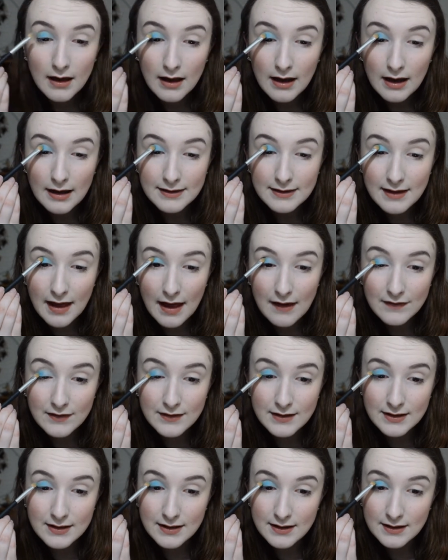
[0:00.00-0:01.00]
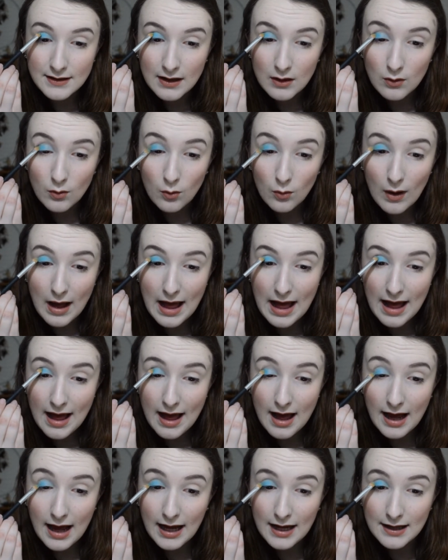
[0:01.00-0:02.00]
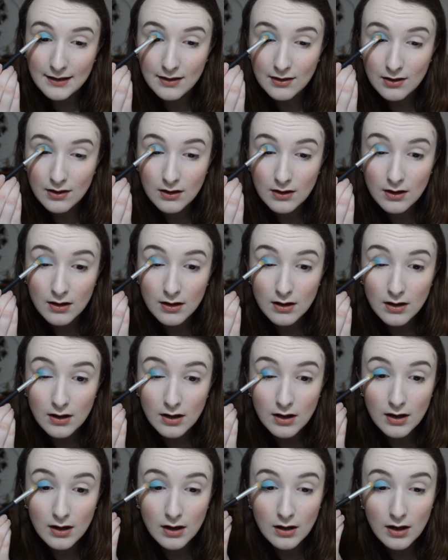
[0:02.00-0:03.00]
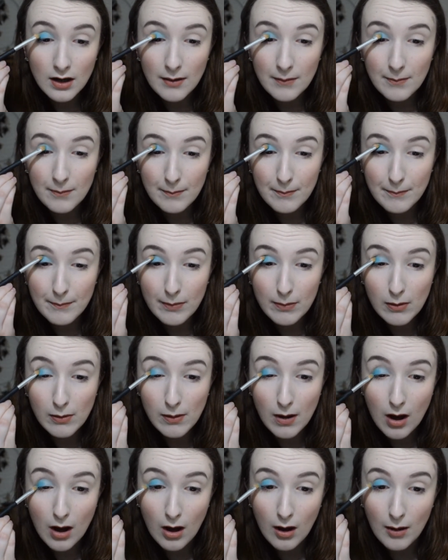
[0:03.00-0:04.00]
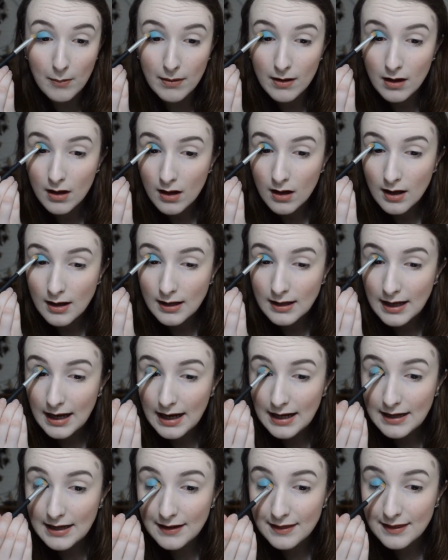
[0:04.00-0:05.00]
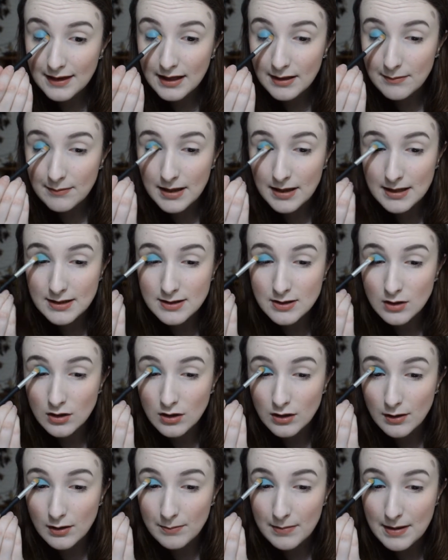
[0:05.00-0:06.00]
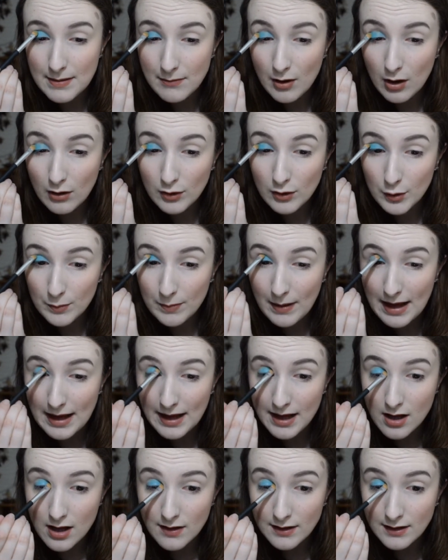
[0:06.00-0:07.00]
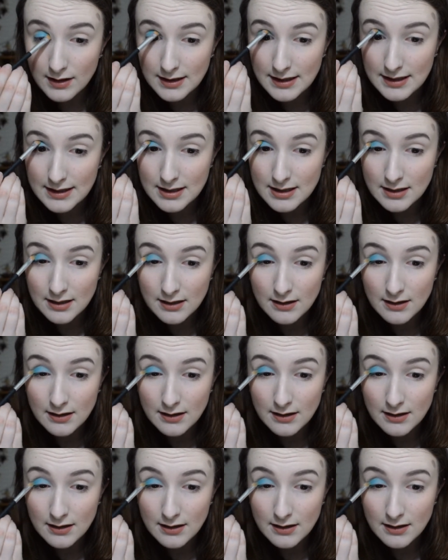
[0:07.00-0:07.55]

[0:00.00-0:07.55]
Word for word: I definitely think wet adds a pop and I think it makes the colour a bit more opaque on the lid.